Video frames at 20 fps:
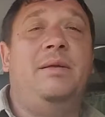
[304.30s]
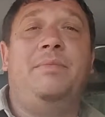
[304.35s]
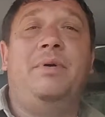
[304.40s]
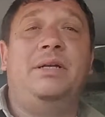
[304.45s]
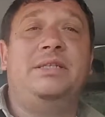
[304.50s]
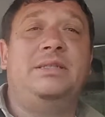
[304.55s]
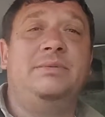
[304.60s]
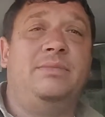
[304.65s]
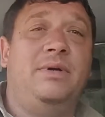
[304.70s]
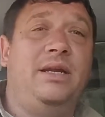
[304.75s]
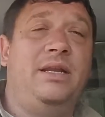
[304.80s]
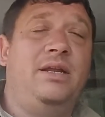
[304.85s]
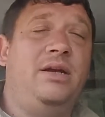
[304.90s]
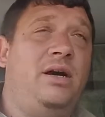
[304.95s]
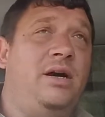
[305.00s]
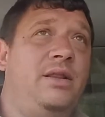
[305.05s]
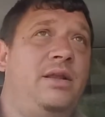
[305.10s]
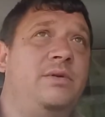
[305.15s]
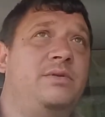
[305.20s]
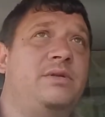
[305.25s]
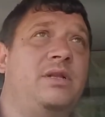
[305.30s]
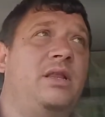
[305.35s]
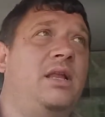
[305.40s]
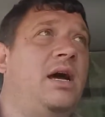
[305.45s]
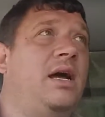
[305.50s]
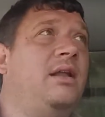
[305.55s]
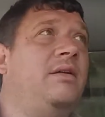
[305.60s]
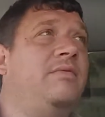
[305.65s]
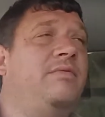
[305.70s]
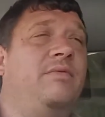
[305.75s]
bunch of money on. There was a
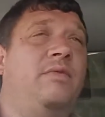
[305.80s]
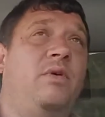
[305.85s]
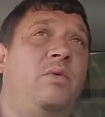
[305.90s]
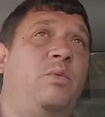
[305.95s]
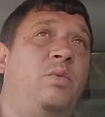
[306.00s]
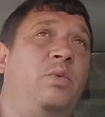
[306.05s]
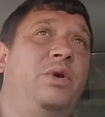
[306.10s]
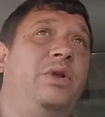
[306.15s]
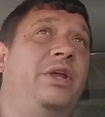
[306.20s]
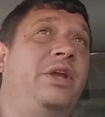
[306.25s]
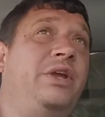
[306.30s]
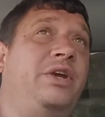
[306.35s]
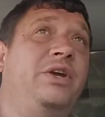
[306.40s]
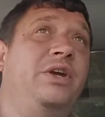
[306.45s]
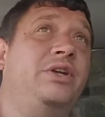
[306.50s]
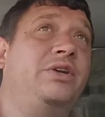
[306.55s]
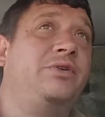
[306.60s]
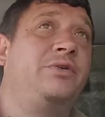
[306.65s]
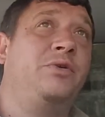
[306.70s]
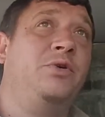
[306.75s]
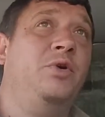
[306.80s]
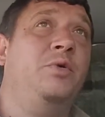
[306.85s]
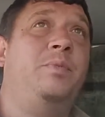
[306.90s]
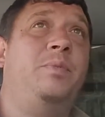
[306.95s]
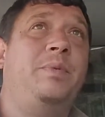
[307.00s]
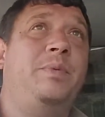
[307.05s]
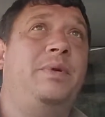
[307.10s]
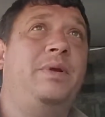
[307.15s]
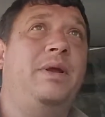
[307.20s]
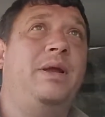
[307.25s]
lot of really good
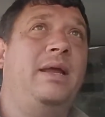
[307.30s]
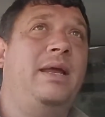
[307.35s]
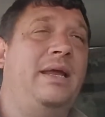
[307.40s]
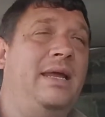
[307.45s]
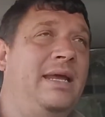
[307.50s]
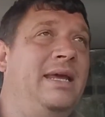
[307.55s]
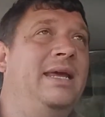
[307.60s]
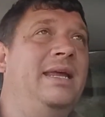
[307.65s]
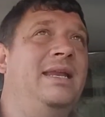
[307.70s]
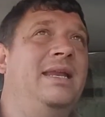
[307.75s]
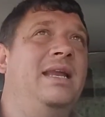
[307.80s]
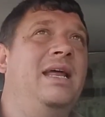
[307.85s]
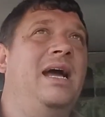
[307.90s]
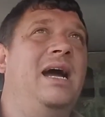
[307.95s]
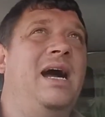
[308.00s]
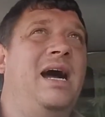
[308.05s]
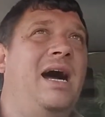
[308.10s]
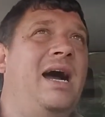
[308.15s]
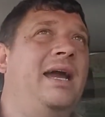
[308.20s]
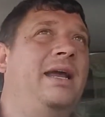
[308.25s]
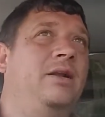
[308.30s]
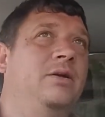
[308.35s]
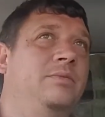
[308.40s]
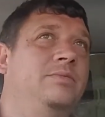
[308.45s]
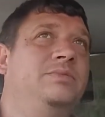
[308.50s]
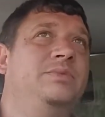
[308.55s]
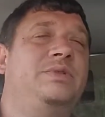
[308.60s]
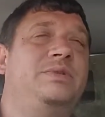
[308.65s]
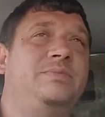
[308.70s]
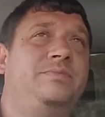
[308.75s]
grouped in
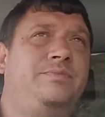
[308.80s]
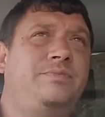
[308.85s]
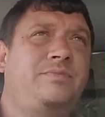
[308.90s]
items.